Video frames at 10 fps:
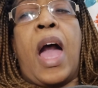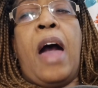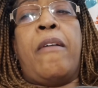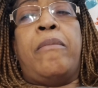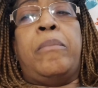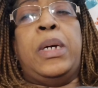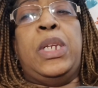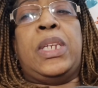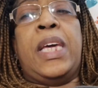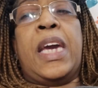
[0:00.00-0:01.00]
I've
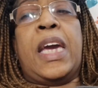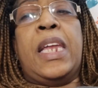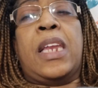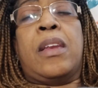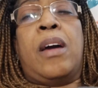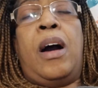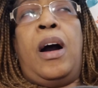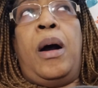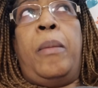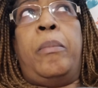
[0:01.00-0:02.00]
been taking,
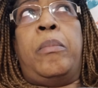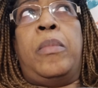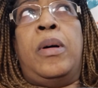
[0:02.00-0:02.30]
um,